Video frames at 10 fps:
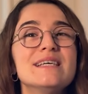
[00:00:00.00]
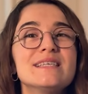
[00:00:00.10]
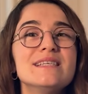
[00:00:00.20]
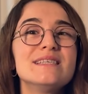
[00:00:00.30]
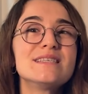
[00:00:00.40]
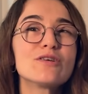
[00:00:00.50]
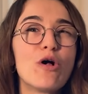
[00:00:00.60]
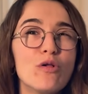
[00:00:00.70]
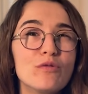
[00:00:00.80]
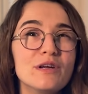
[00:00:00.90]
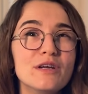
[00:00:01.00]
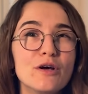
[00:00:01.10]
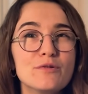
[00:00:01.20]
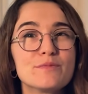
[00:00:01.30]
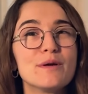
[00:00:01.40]
since it already
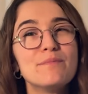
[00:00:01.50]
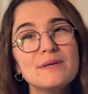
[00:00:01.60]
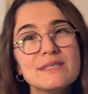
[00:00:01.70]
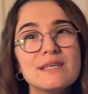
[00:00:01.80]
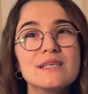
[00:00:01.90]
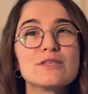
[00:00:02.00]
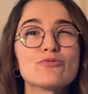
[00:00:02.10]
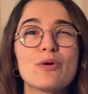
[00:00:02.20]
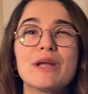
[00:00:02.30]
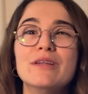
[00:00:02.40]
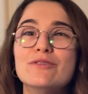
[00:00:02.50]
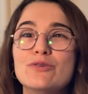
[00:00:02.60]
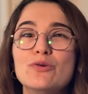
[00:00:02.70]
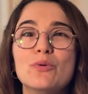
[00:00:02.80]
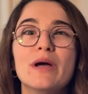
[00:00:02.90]
knows my business, what I do,